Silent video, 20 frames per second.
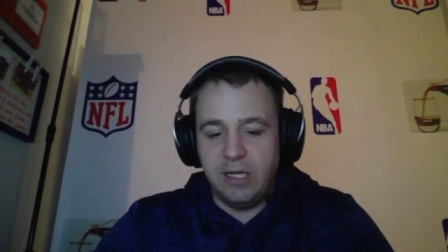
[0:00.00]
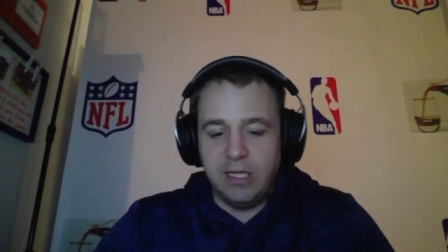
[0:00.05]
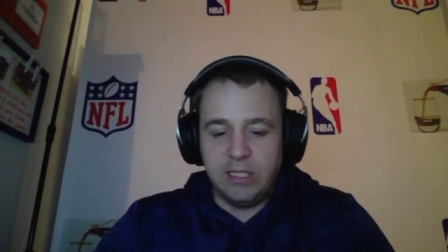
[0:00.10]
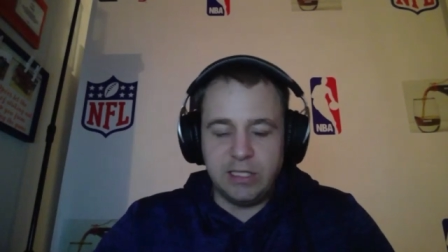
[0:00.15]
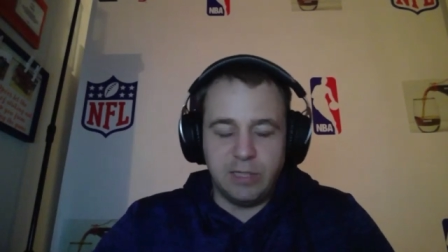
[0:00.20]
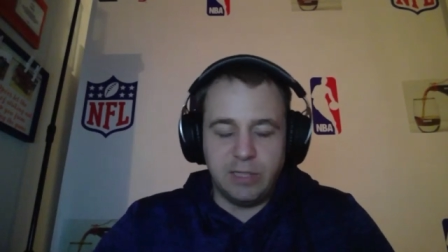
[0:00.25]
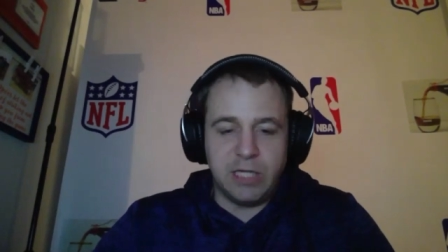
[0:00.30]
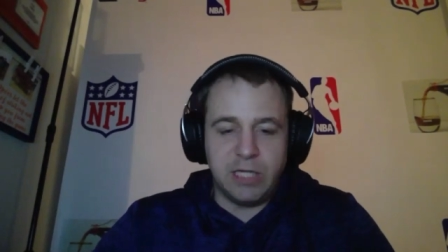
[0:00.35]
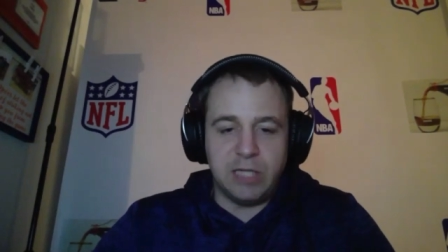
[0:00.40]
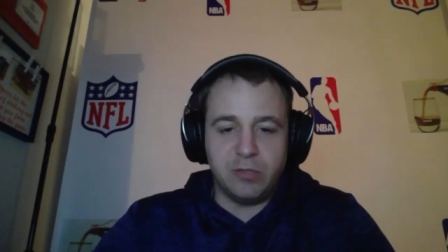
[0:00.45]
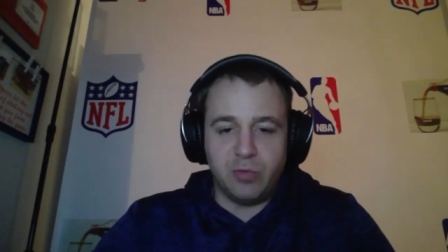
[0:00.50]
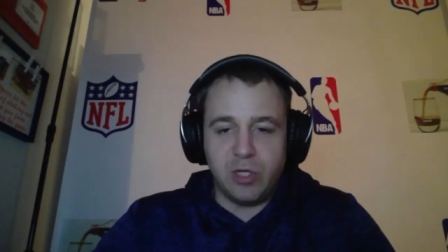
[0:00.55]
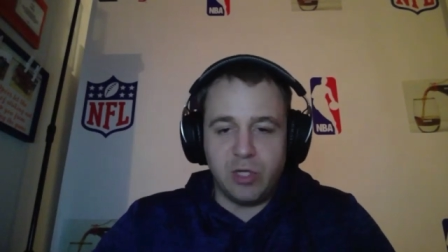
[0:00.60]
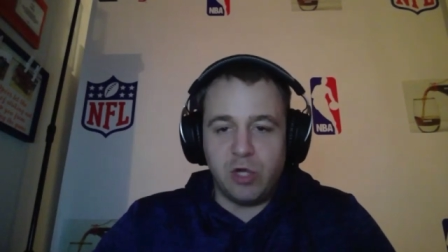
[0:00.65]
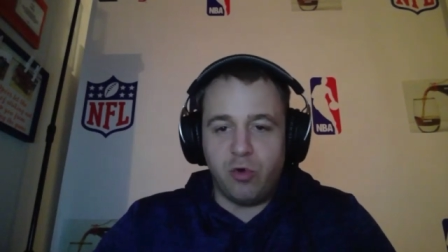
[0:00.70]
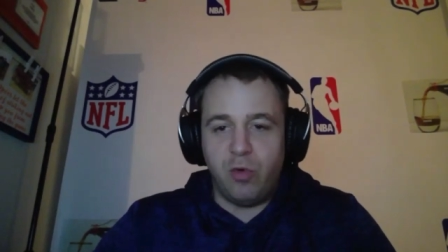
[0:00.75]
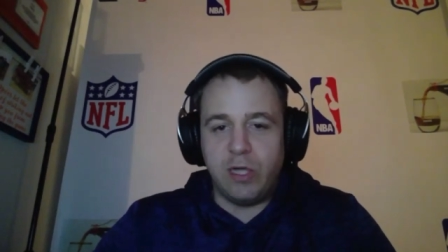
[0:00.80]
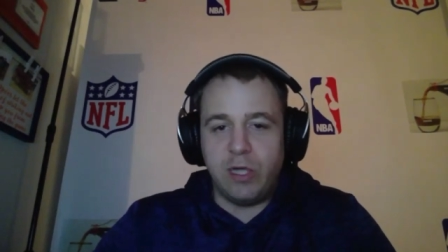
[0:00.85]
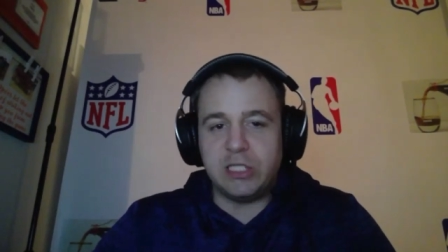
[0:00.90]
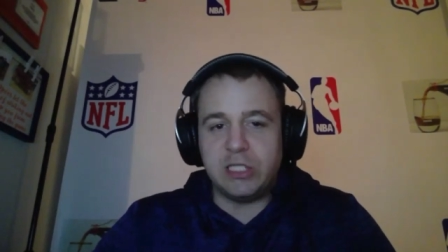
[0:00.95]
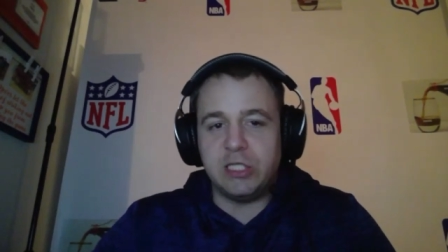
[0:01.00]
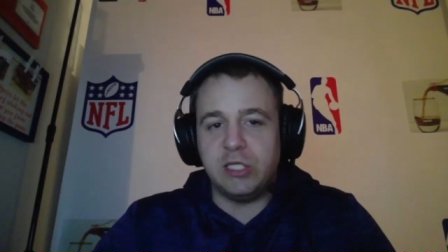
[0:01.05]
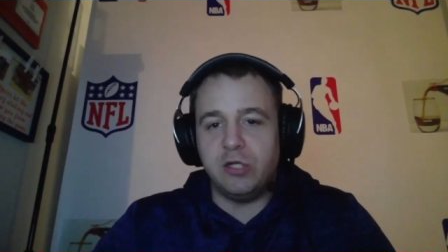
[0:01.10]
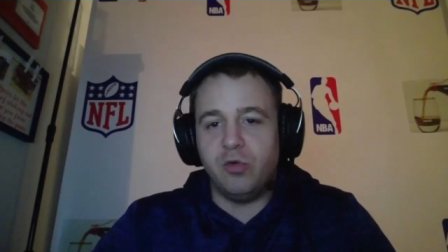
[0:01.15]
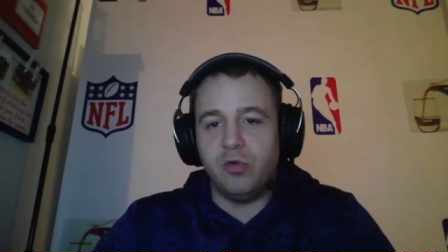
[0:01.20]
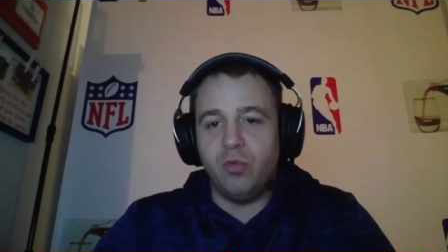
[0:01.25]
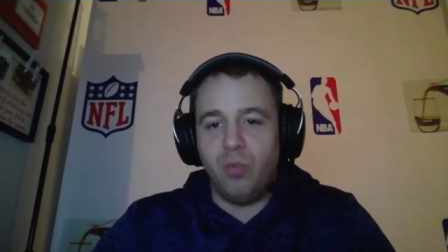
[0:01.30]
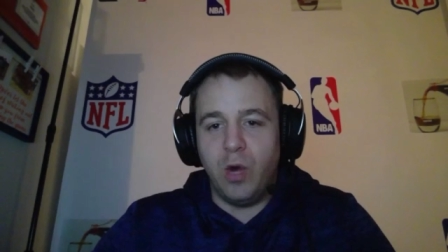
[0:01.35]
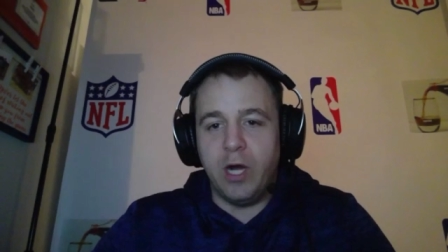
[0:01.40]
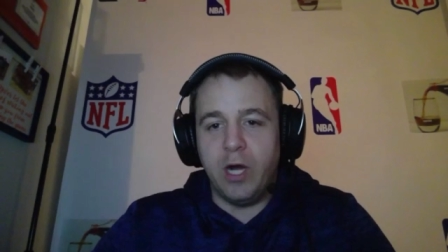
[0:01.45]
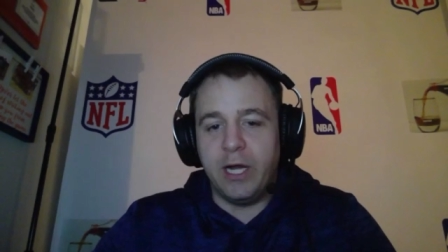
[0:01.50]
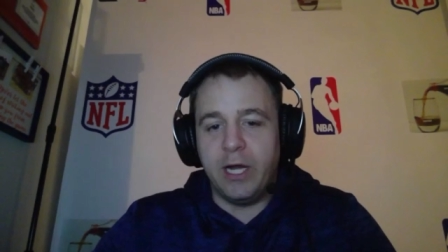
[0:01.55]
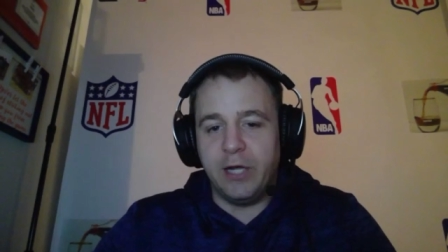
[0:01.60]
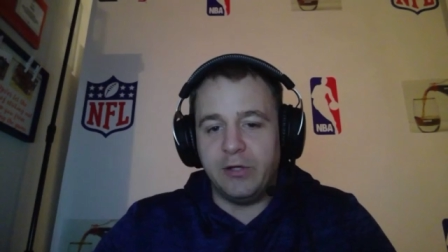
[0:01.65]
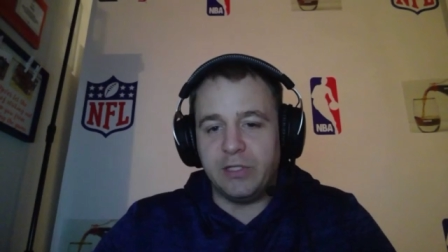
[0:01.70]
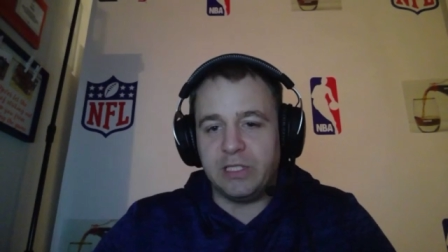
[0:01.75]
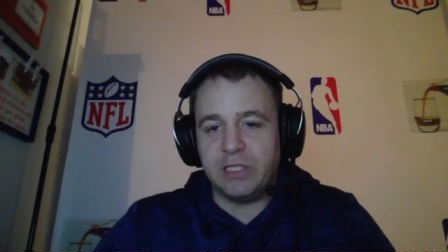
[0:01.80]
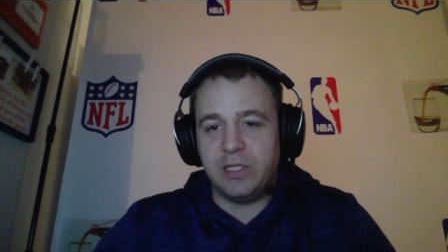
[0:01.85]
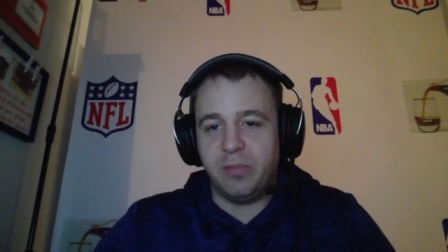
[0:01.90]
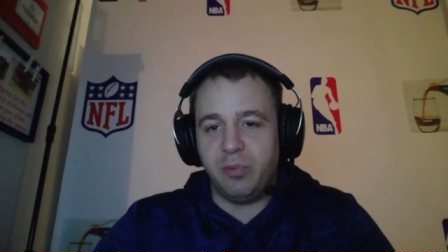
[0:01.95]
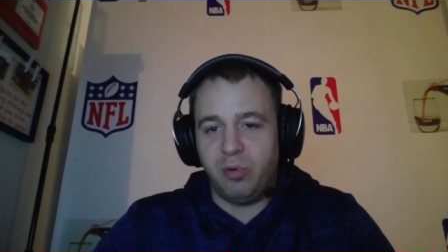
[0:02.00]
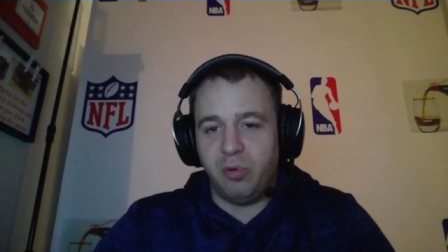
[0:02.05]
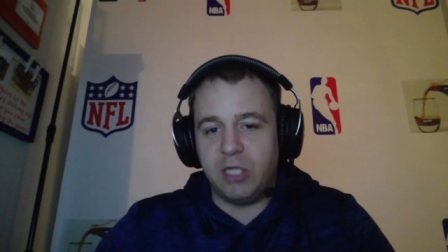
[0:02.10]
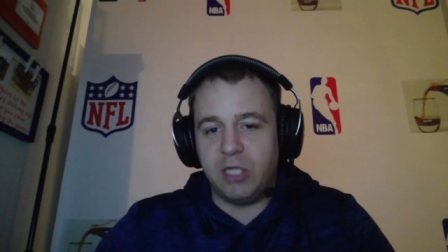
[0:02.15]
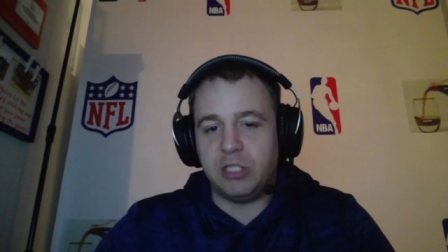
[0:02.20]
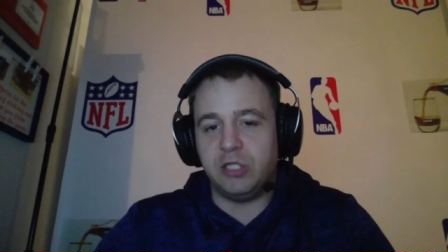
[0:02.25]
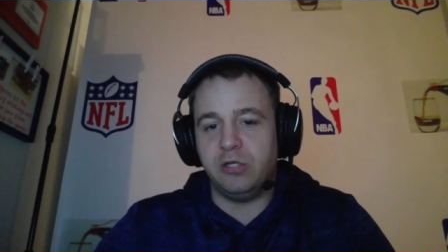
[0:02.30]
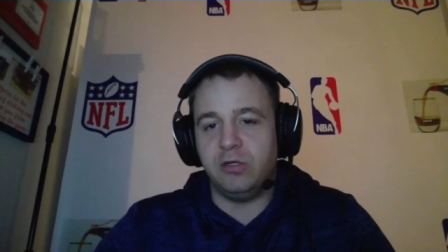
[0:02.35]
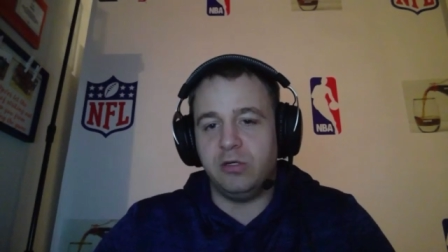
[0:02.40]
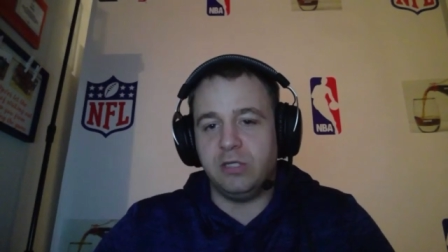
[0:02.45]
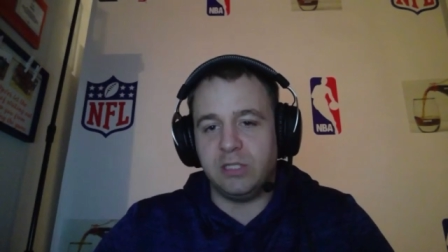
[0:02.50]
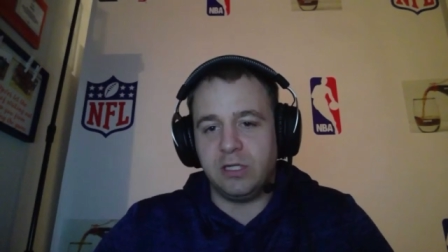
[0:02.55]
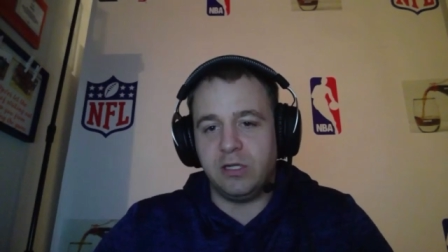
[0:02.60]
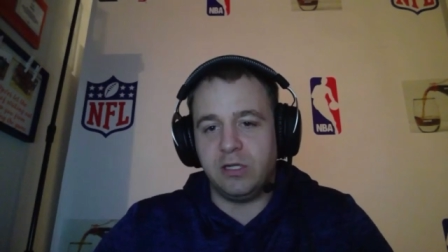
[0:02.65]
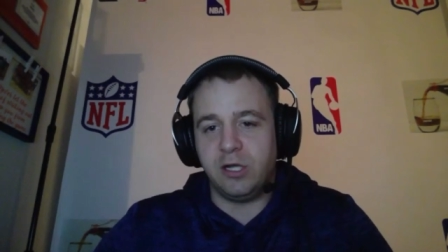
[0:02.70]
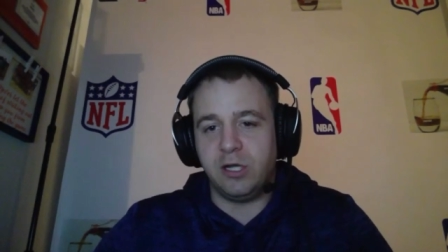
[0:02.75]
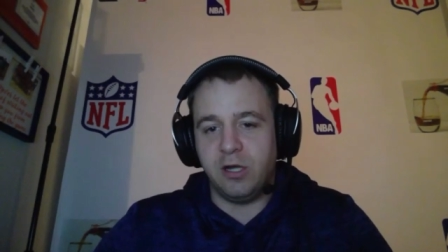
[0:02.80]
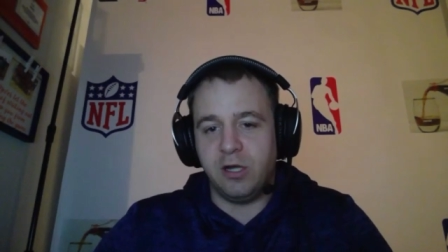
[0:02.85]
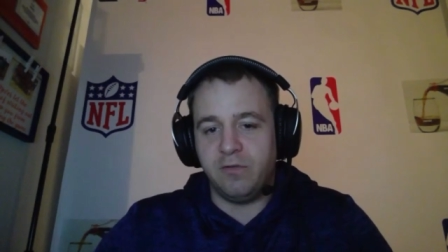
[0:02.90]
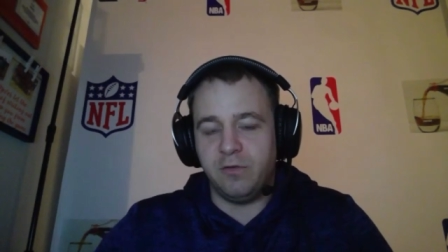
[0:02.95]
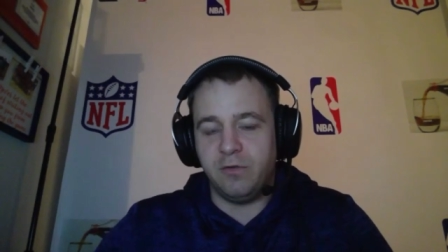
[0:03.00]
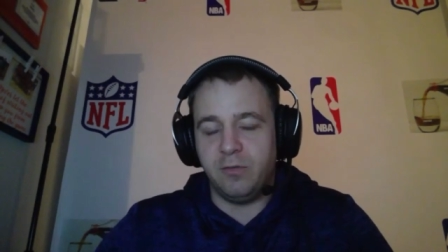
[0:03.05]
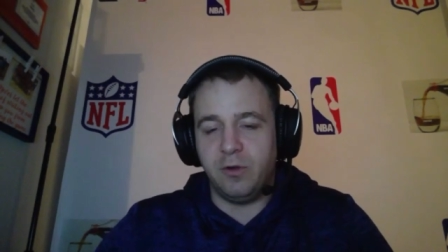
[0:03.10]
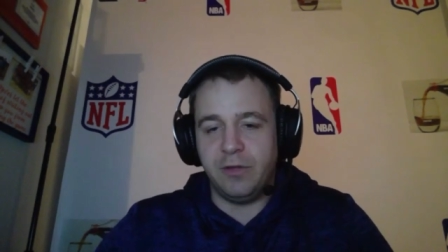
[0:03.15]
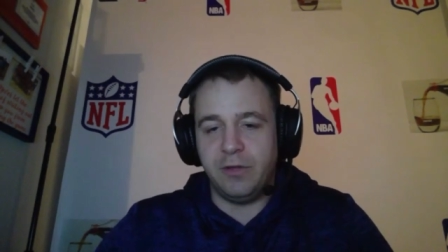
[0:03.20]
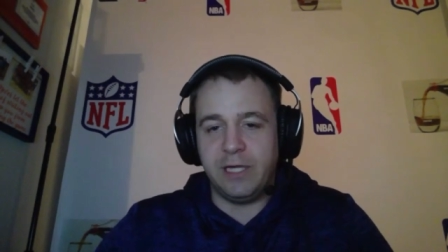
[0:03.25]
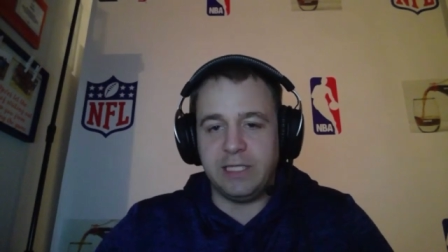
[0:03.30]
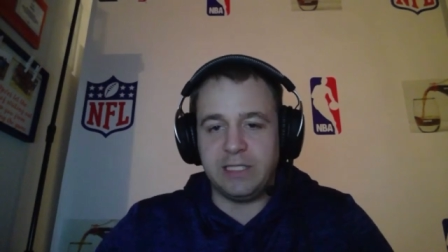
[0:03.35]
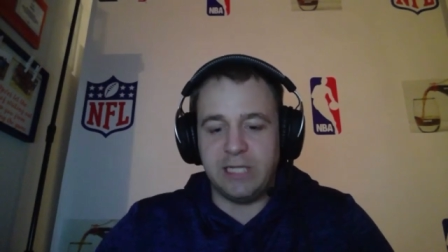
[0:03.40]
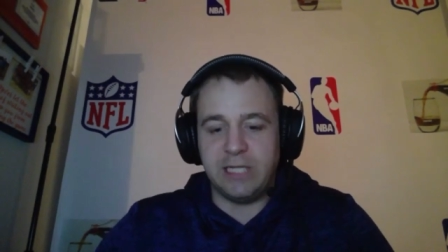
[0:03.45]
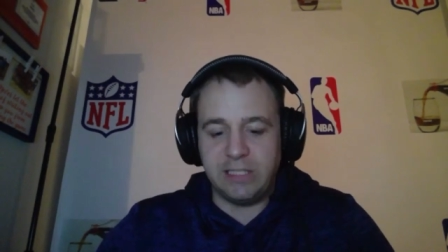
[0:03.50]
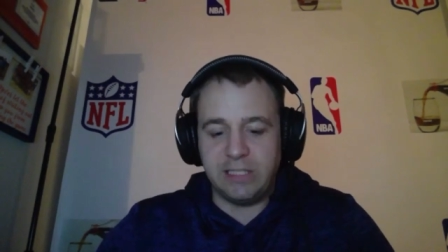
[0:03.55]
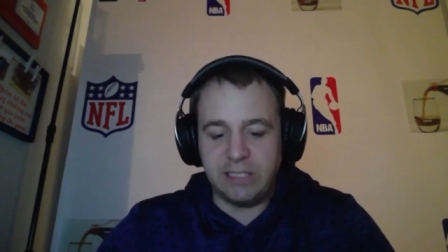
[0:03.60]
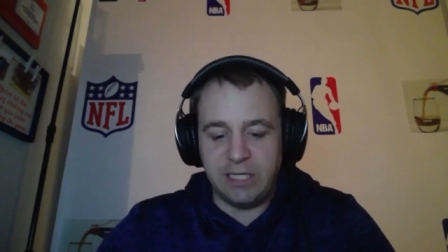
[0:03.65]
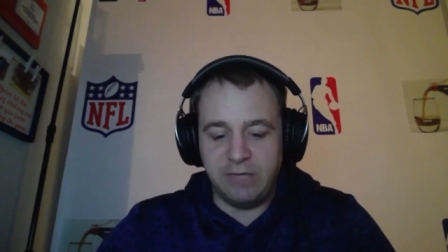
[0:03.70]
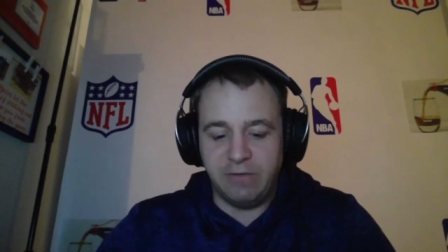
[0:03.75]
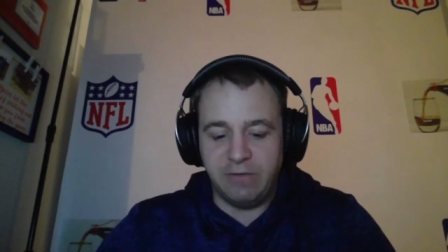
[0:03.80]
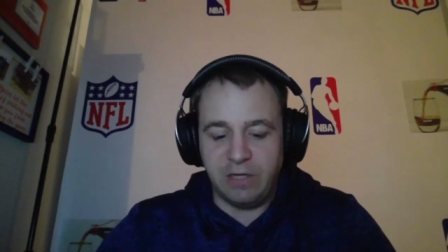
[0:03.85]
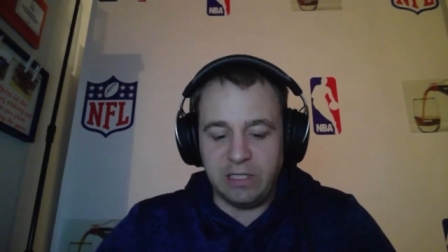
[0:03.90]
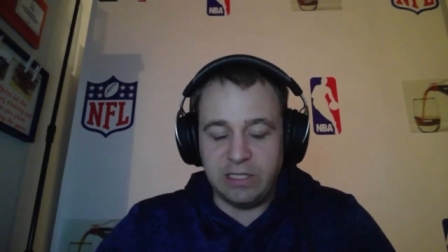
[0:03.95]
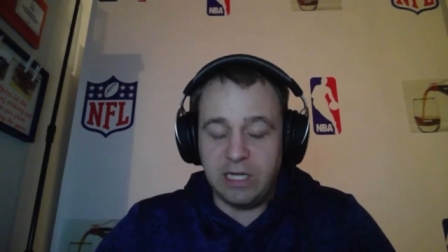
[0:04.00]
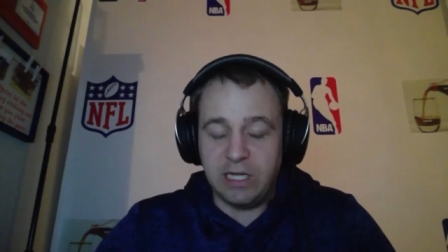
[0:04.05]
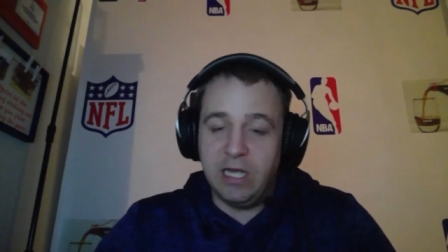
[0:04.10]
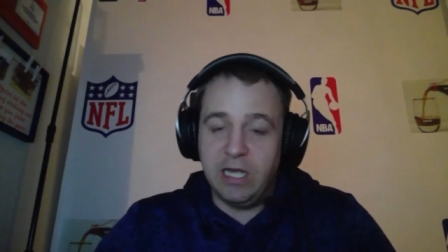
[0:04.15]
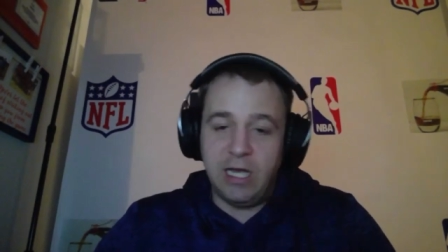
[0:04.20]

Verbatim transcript: Sometimes we question where else the pressure is going to come from on that Saints defense.